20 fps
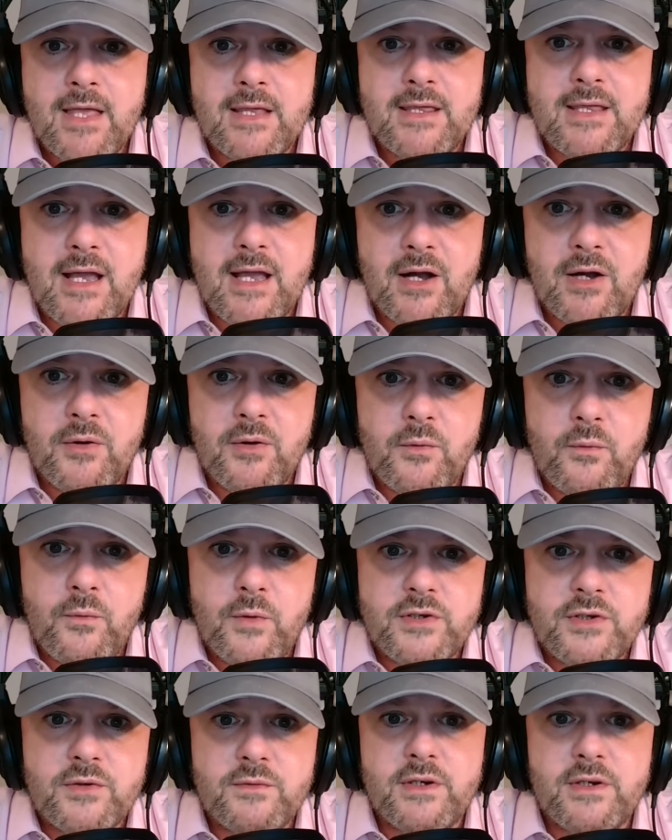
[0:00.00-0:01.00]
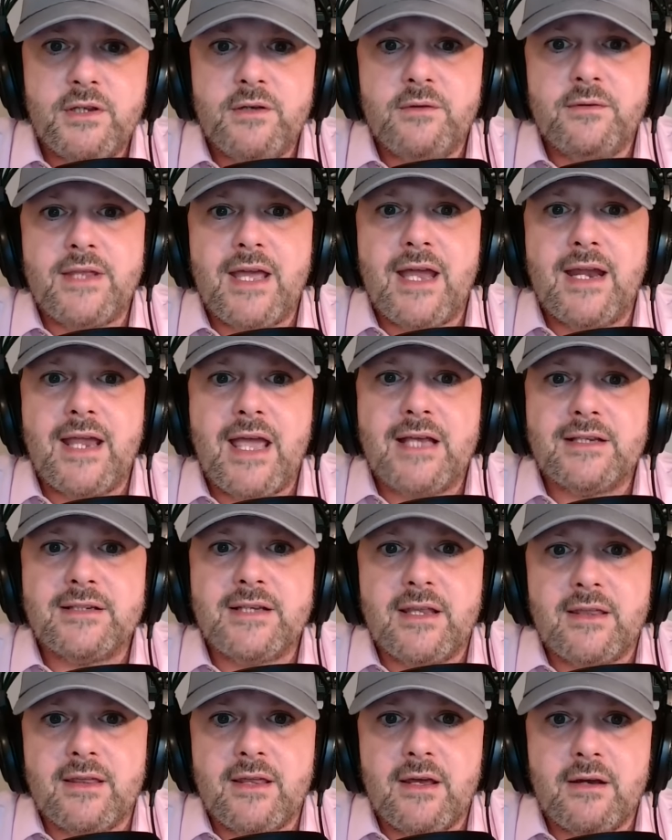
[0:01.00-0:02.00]
Now, what you want to do with that
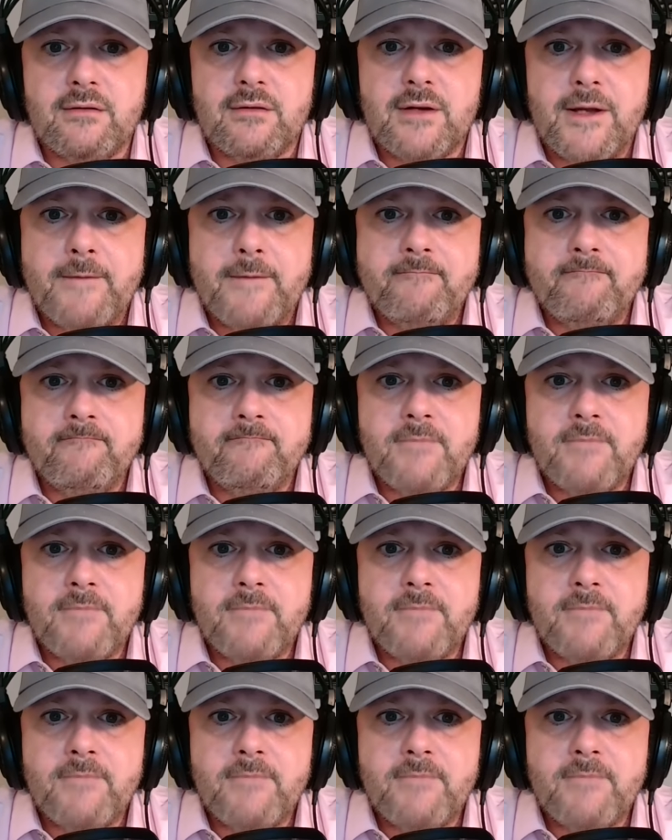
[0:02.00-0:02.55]
asset though, right?